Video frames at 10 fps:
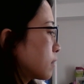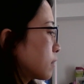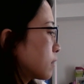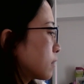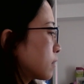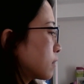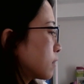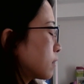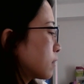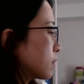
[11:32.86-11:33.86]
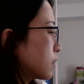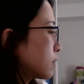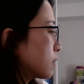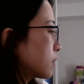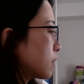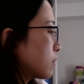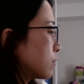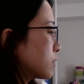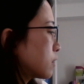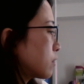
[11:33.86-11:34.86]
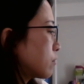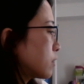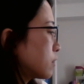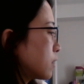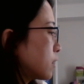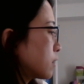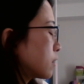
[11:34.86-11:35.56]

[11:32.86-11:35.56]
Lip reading: Do you mean, without a doubt, I love this bag?